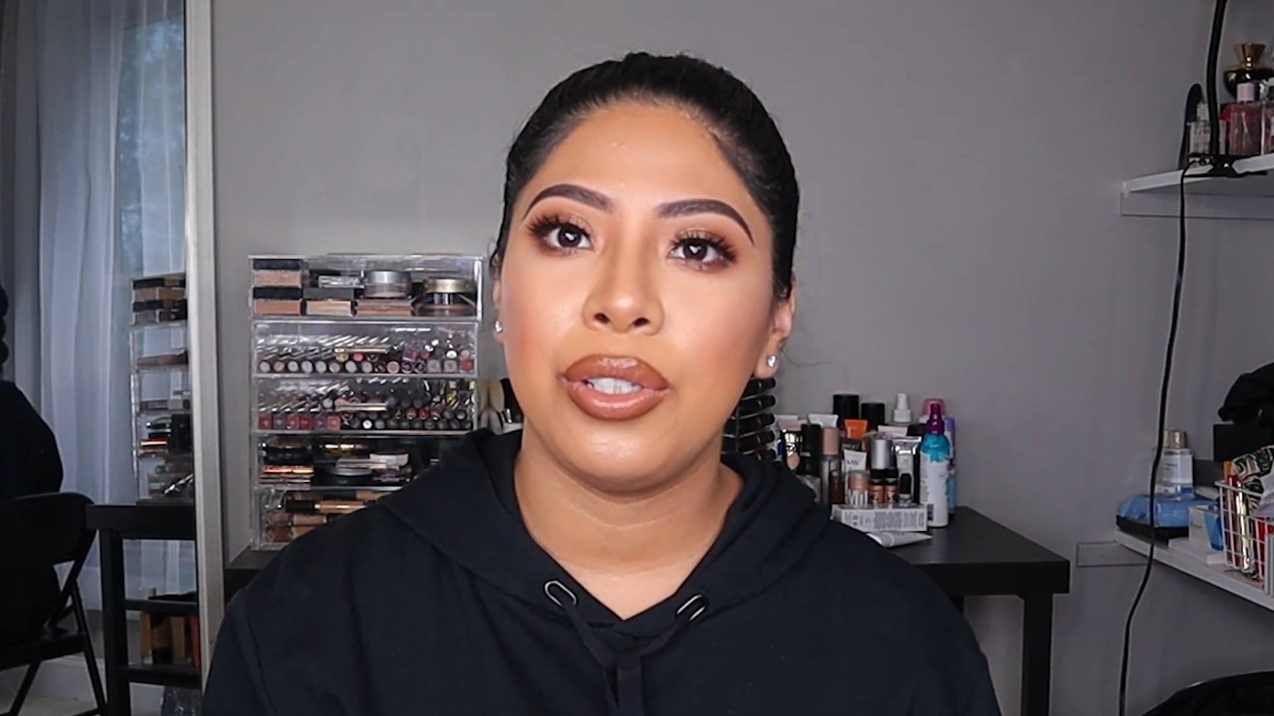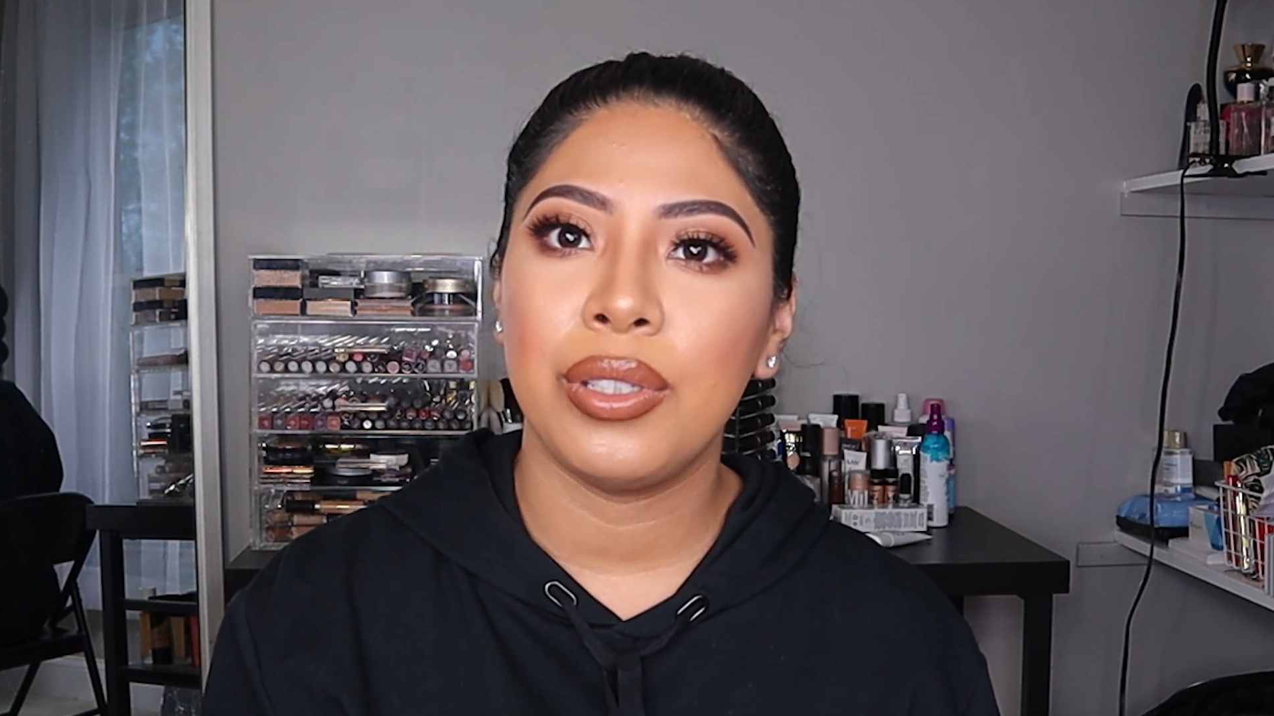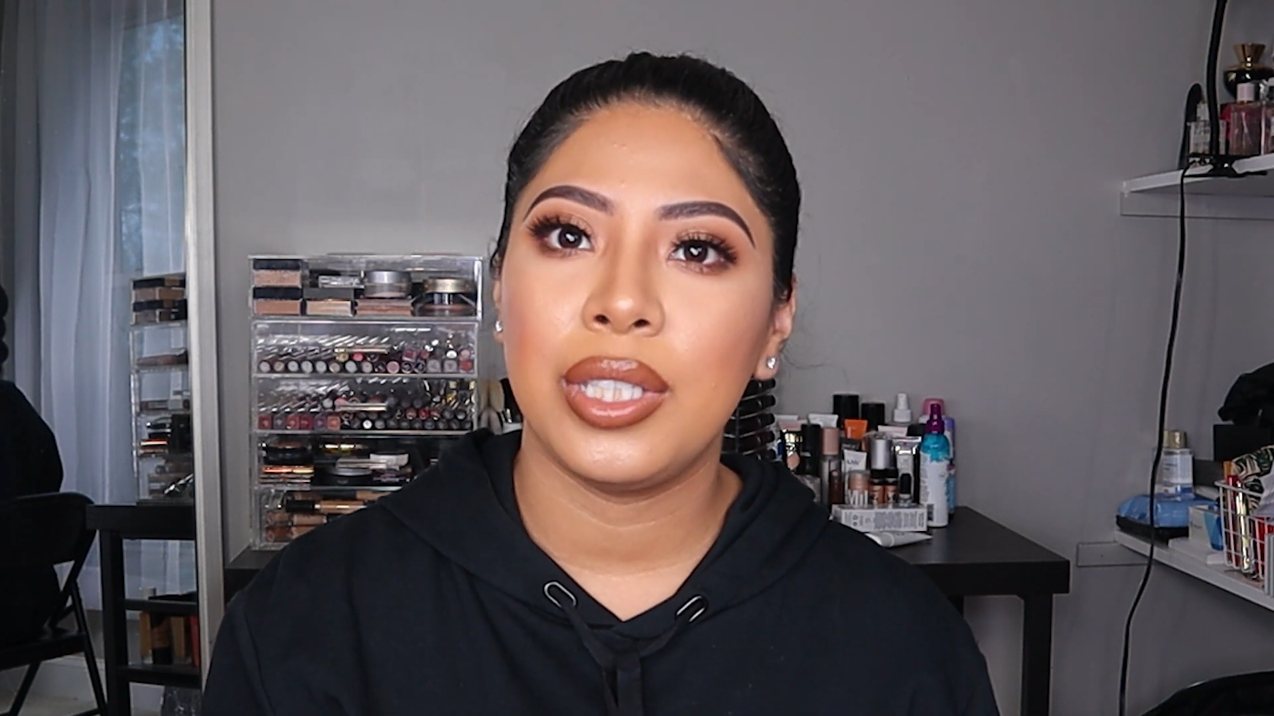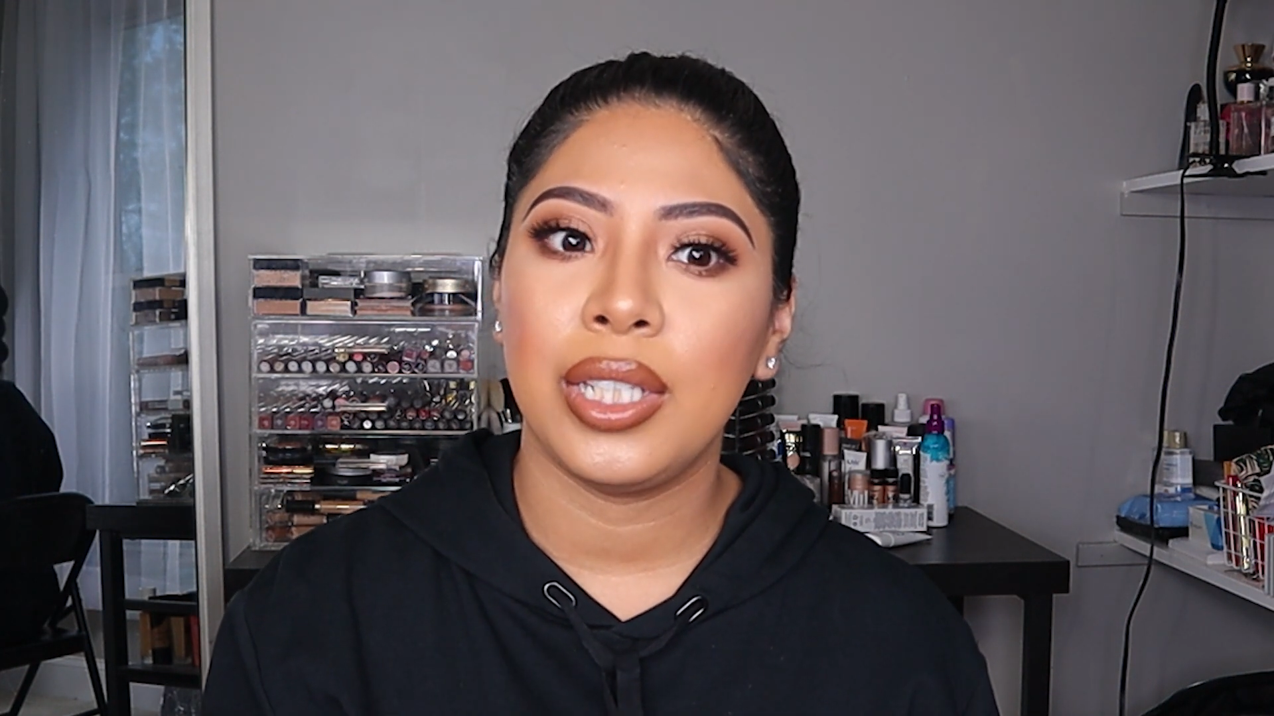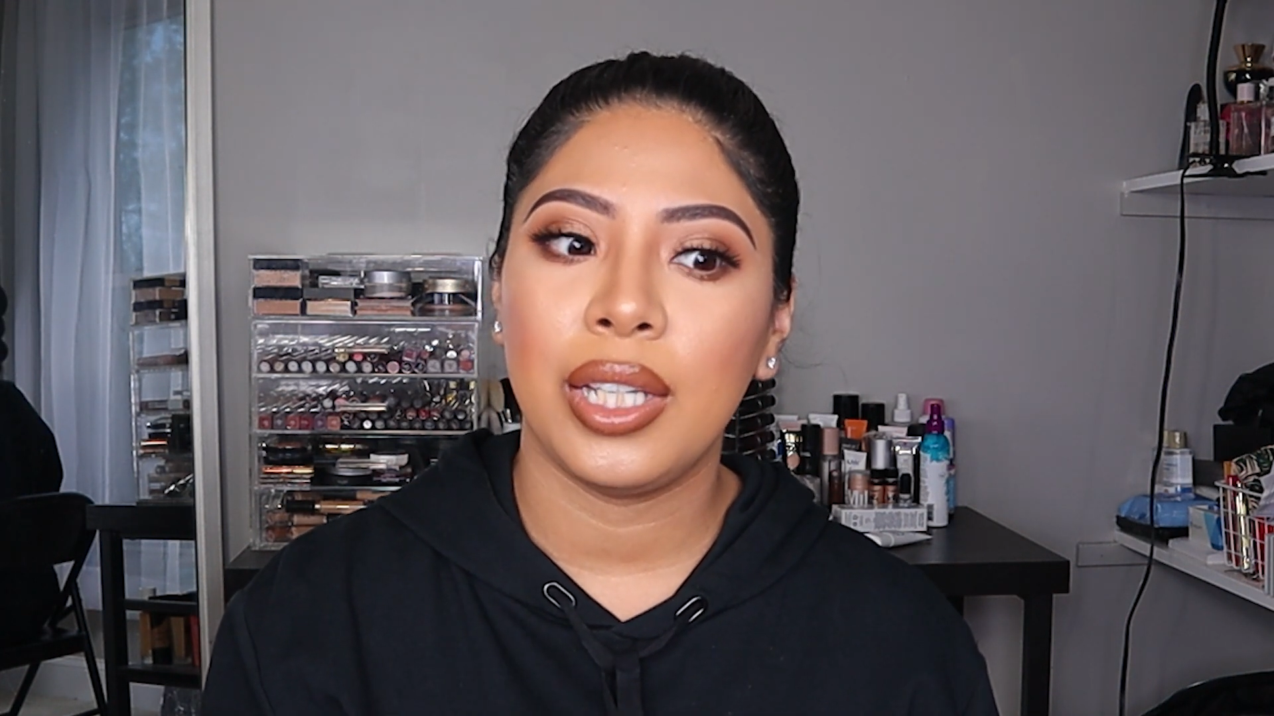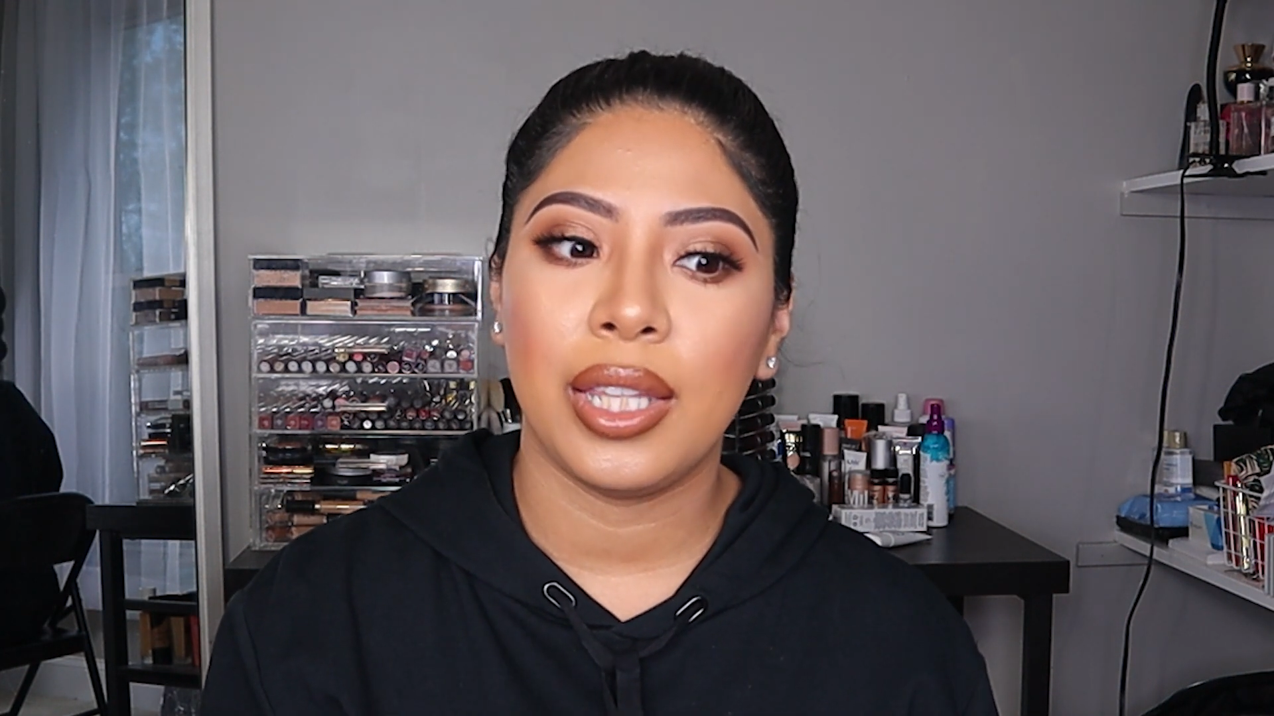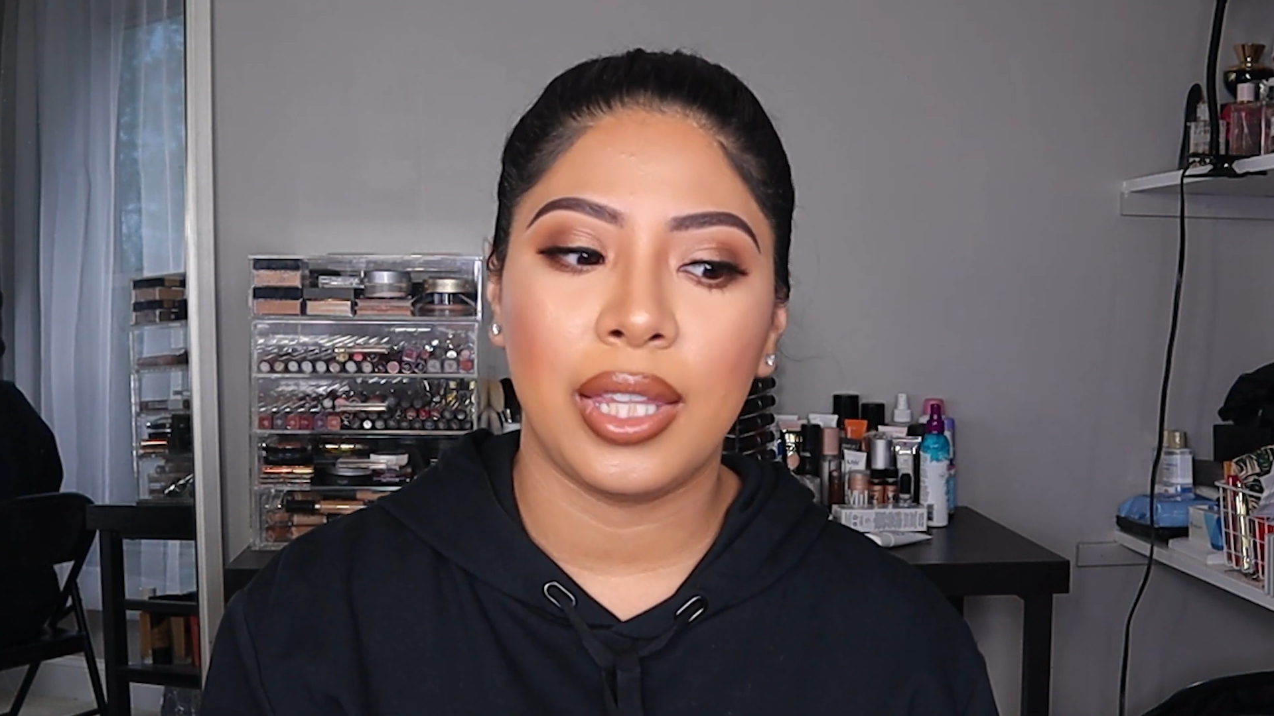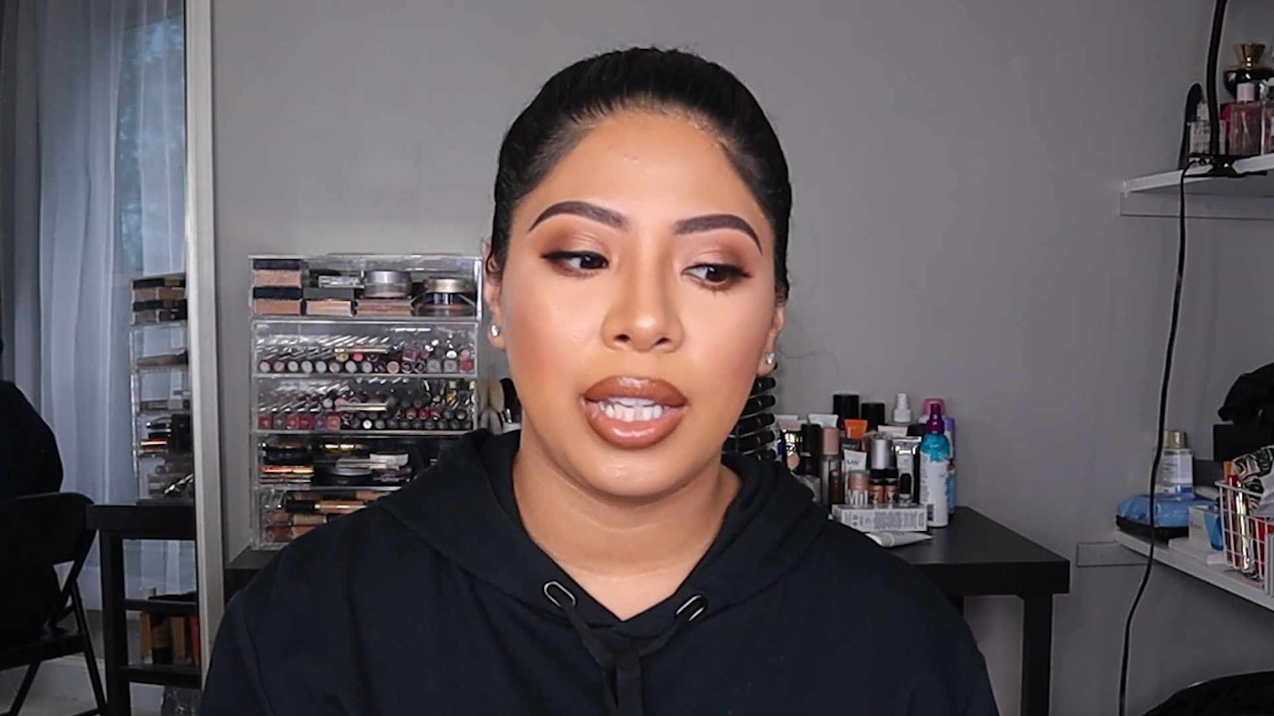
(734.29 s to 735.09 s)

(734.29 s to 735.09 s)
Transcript: using